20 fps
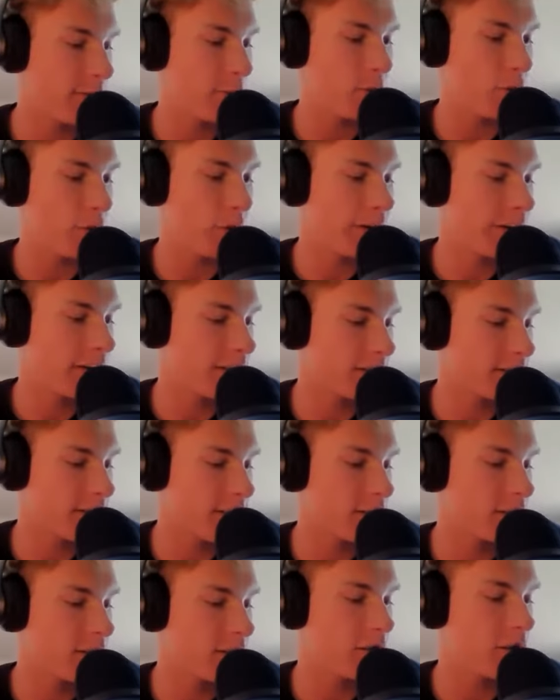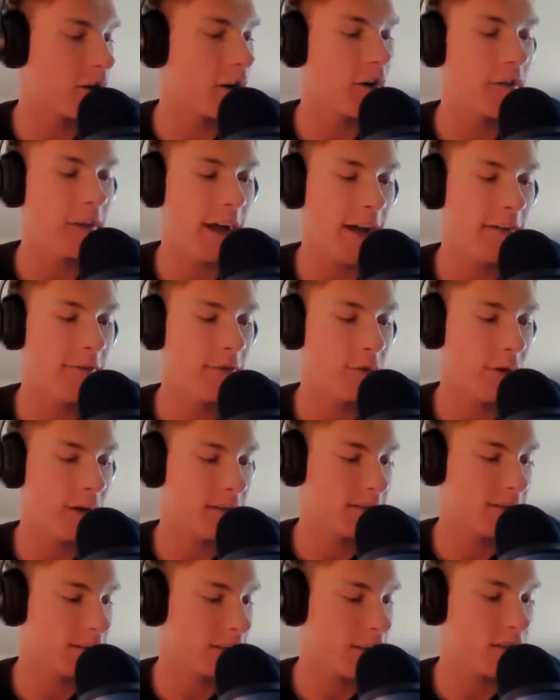an organization called
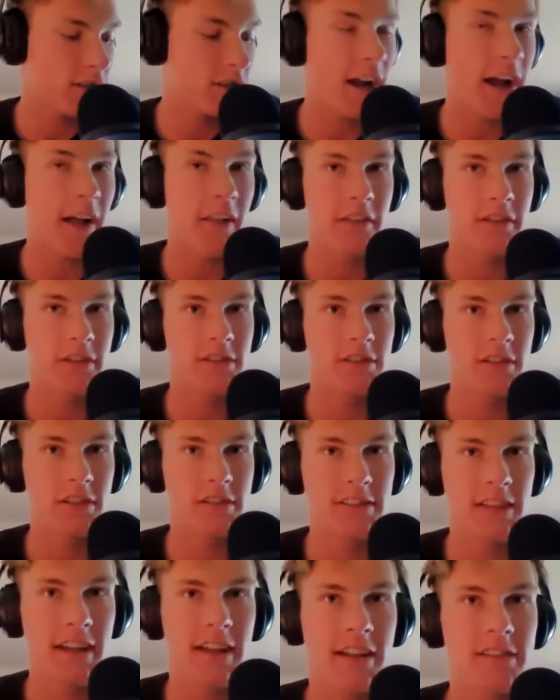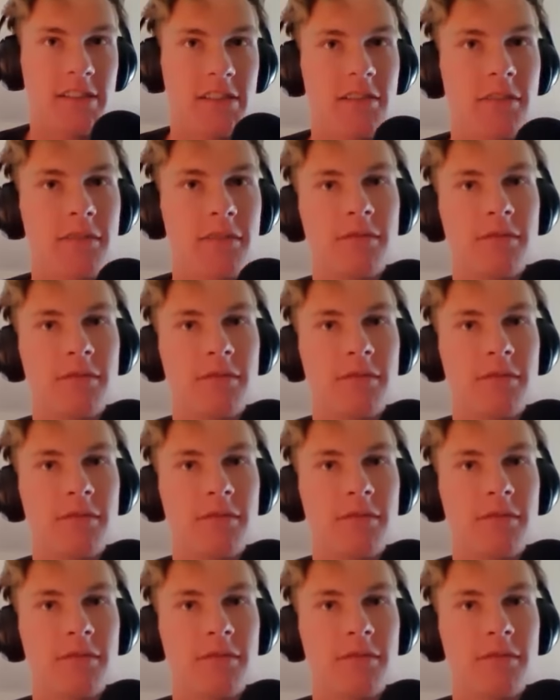FUSD Challenge Success.